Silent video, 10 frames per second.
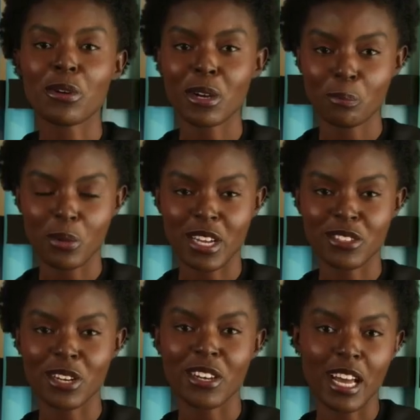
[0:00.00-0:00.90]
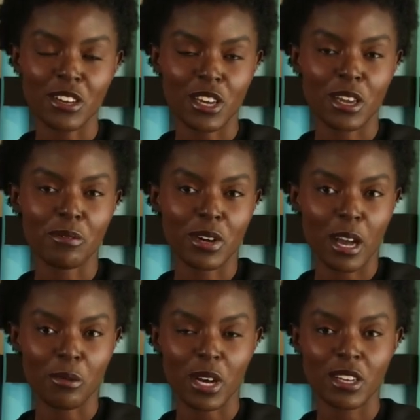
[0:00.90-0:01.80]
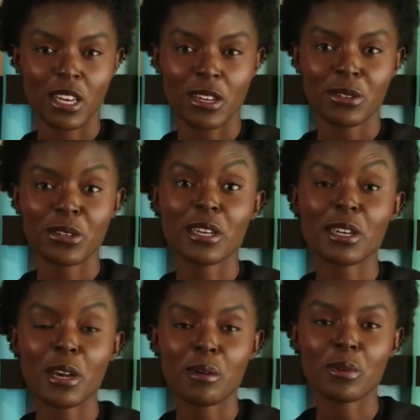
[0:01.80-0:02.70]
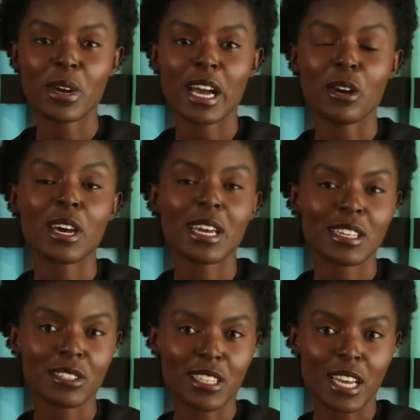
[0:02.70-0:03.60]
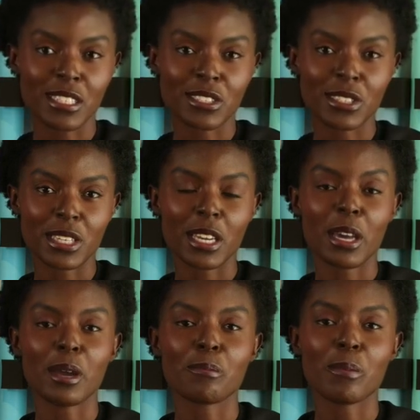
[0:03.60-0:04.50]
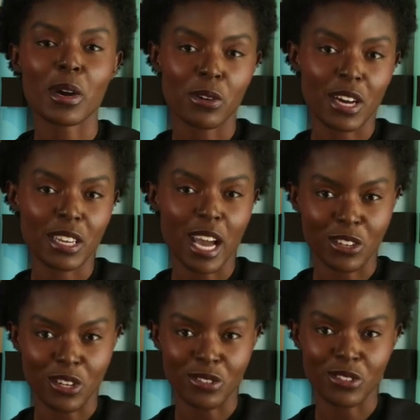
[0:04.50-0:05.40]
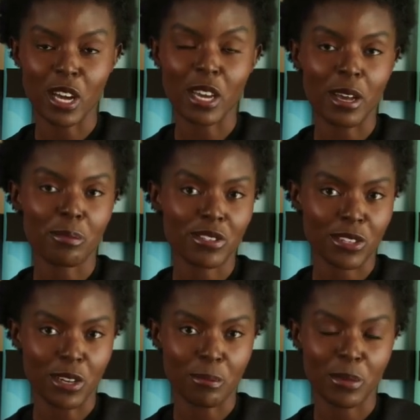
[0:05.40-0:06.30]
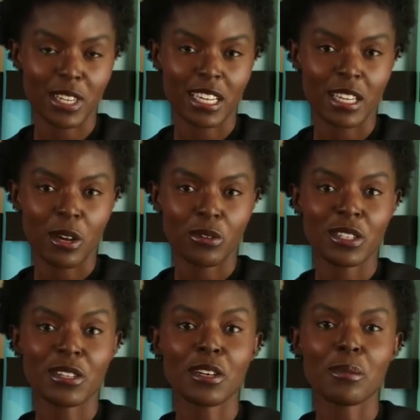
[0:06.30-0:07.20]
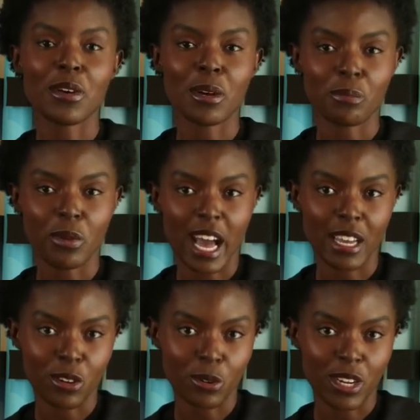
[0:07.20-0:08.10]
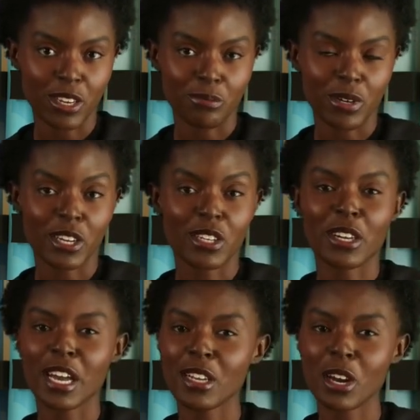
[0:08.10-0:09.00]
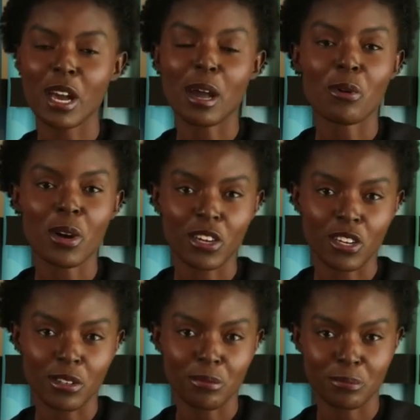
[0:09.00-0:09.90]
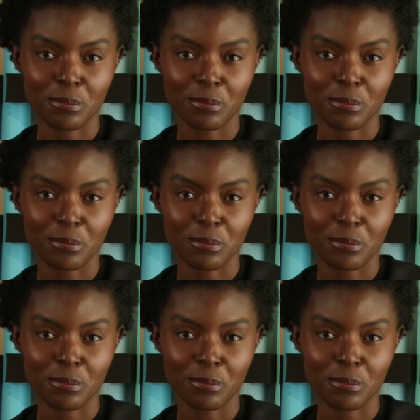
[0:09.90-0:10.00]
Embrace the tension of not rushing, of layering insight, of building not just startups, but ecosystems of radical innovation and collaboration.